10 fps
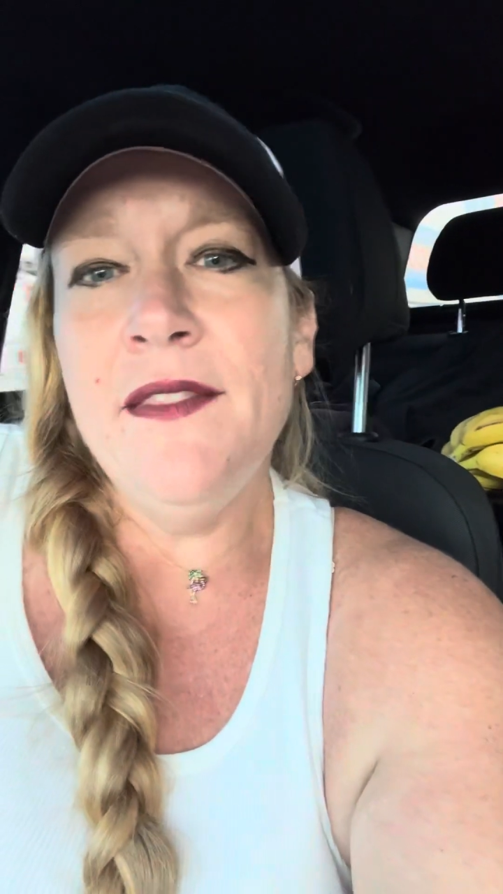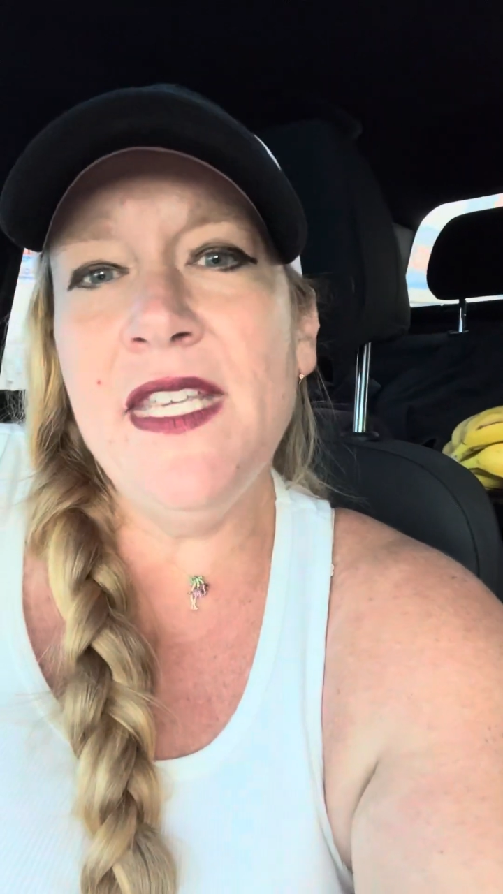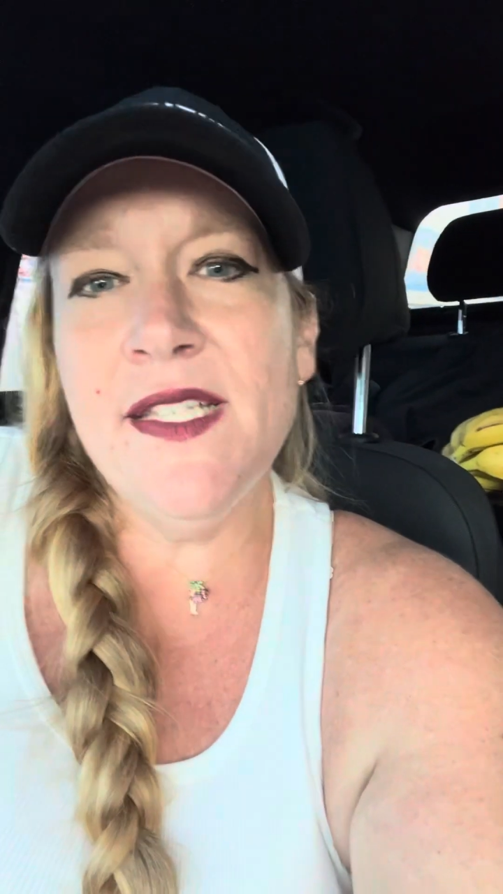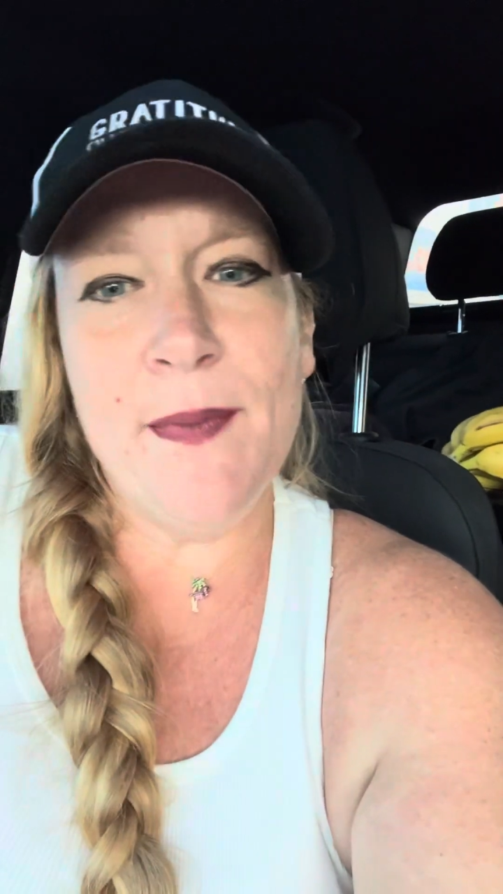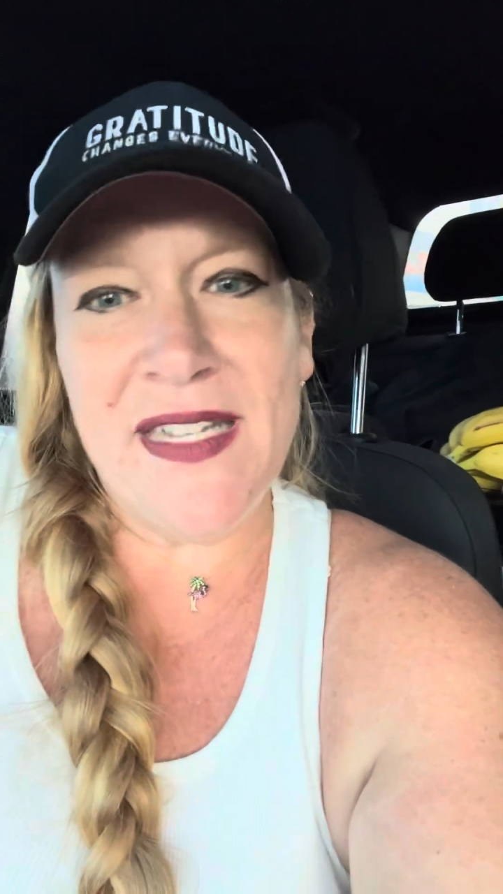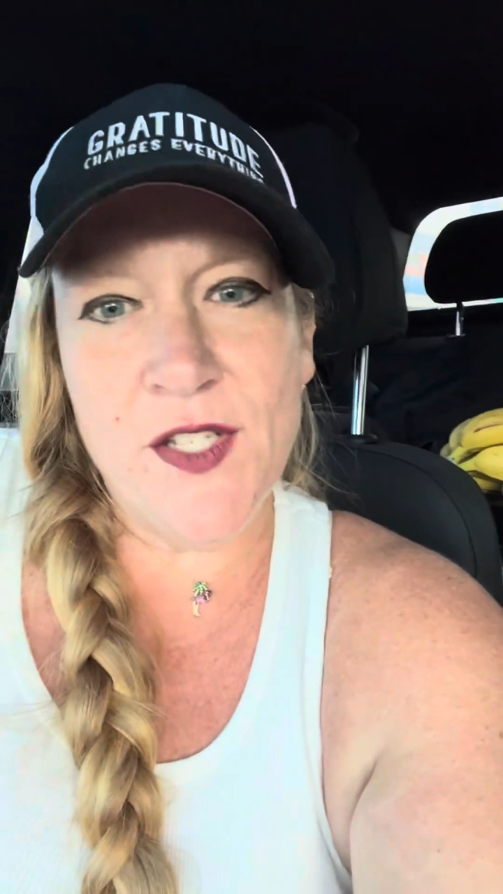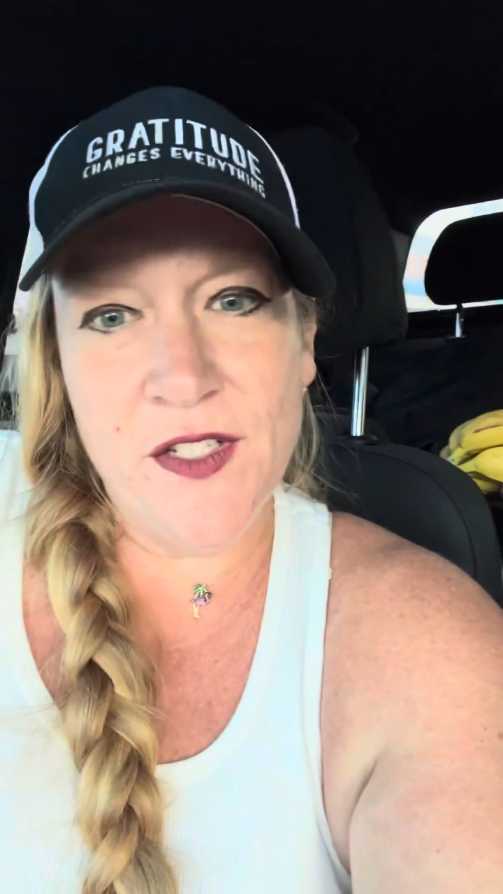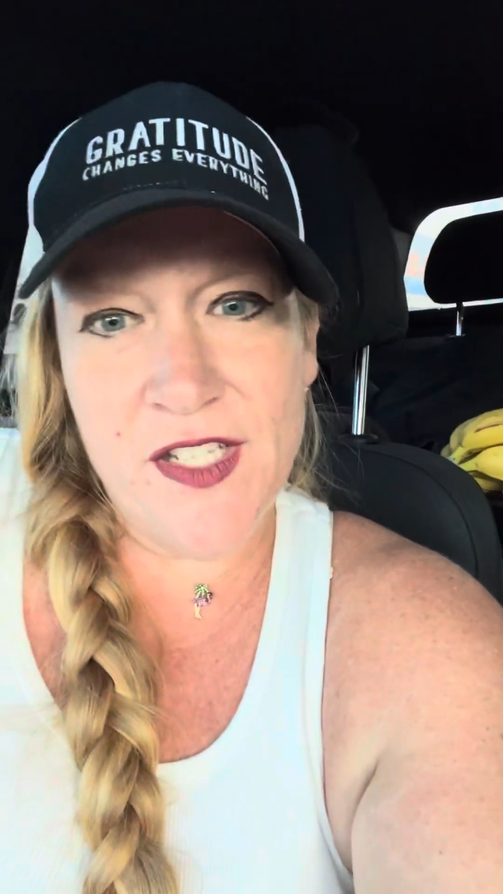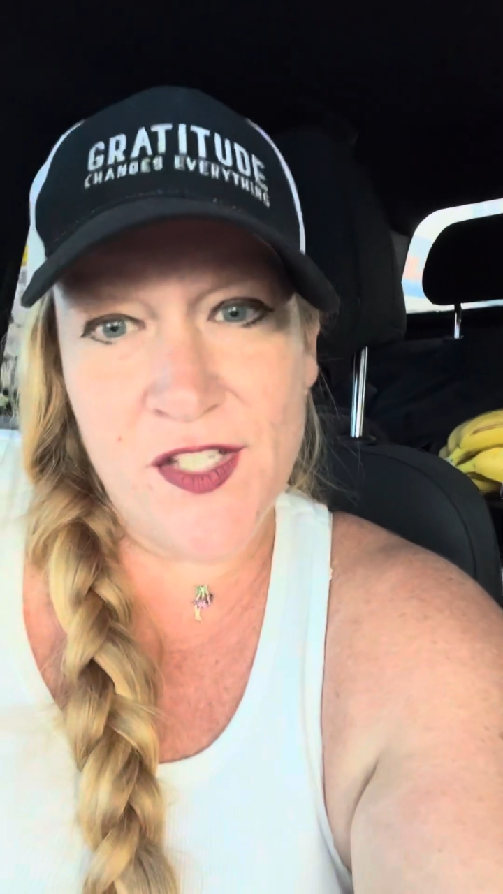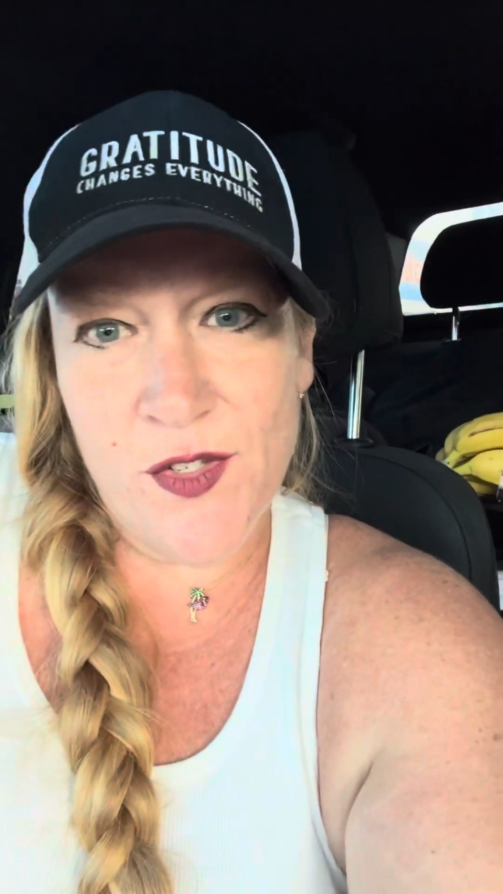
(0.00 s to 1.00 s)
These mental
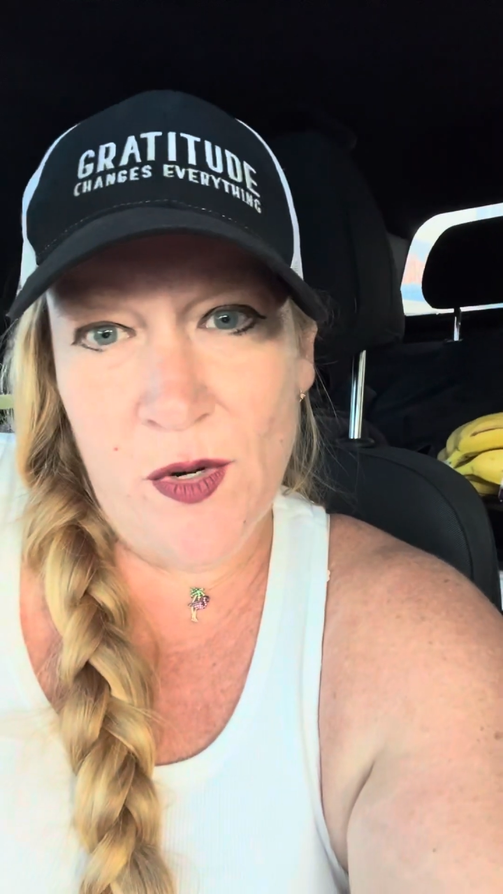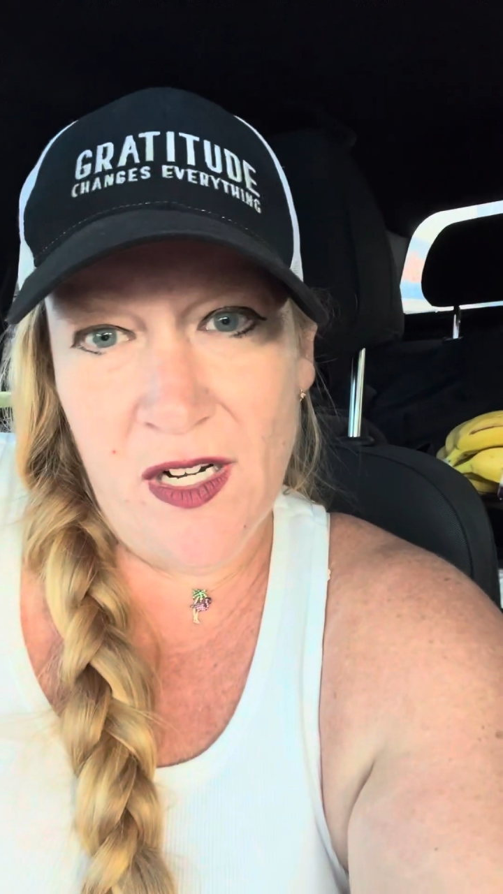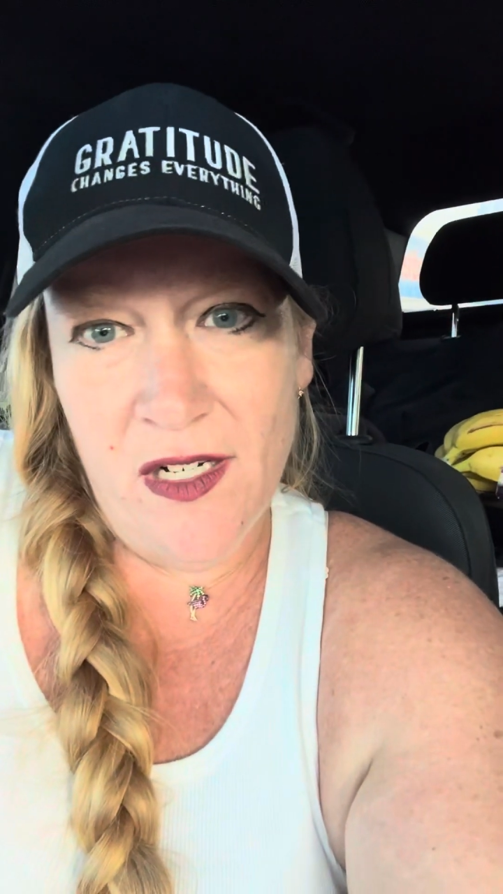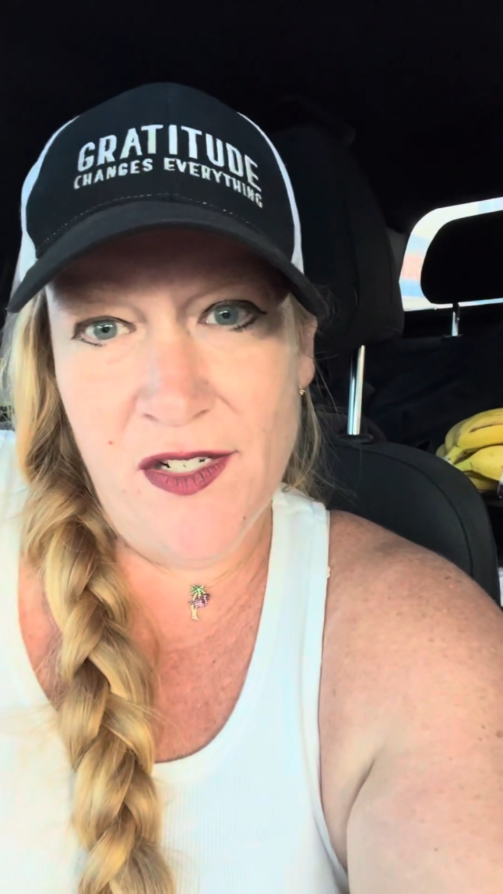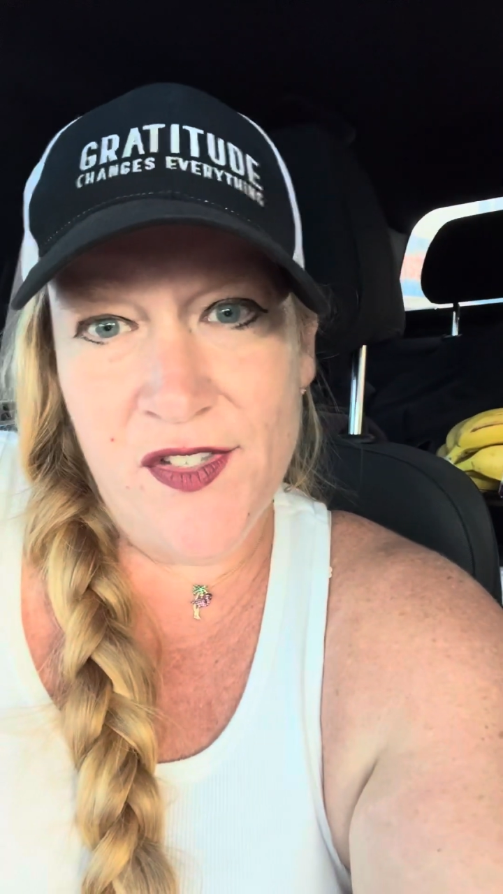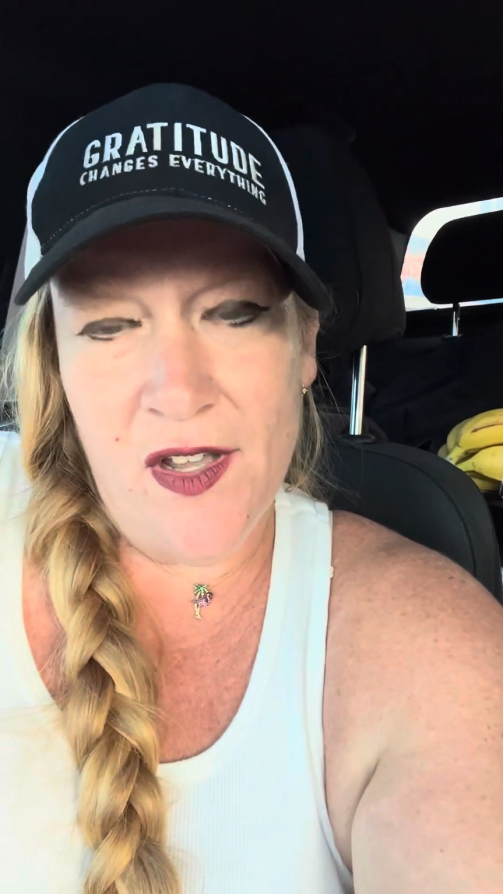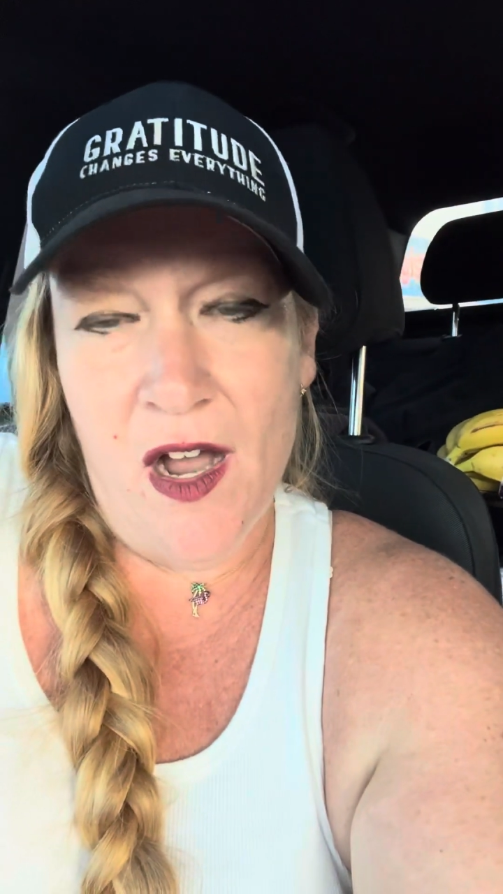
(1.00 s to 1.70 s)
disorders